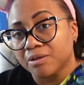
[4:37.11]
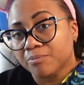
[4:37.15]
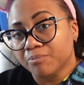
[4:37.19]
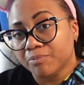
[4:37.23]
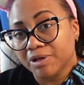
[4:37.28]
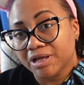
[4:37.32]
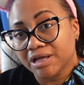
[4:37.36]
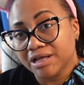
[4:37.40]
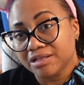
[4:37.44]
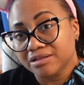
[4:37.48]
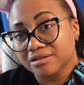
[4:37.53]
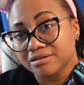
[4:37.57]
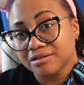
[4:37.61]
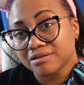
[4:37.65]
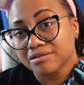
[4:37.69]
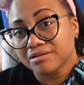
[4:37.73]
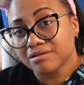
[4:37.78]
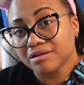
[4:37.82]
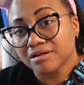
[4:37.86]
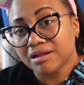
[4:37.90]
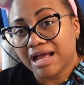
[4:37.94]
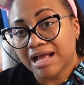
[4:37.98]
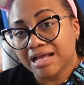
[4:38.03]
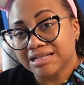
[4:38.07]
but
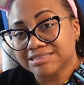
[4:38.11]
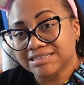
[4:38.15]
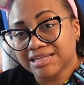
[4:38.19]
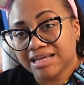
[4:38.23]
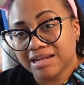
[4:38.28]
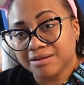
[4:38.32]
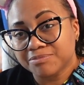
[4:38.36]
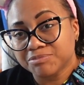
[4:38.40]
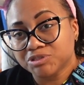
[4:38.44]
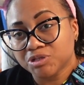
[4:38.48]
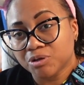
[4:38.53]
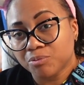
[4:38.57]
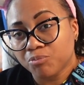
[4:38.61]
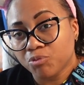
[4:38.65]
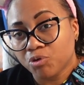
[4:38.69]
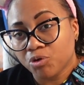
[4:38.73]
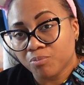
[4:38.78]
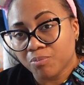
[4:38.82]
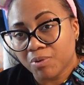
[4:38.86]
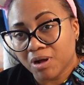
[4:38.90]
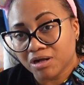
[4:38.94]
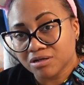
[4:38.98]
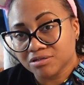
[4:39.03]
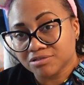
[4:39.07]
I had to get him some more
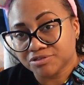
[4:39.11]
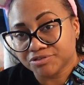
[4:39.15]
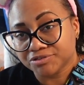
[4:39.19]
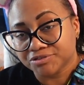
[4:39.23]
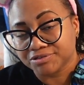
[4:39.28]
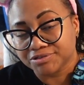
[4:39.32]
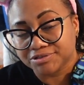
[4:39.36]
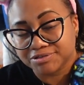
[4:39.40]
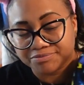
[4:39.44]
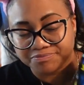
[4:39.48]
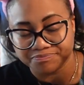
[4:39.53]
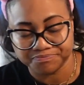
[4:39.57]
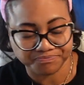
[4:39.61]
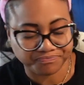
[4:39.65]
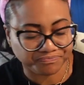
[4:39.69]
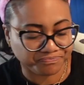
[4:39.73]
boxers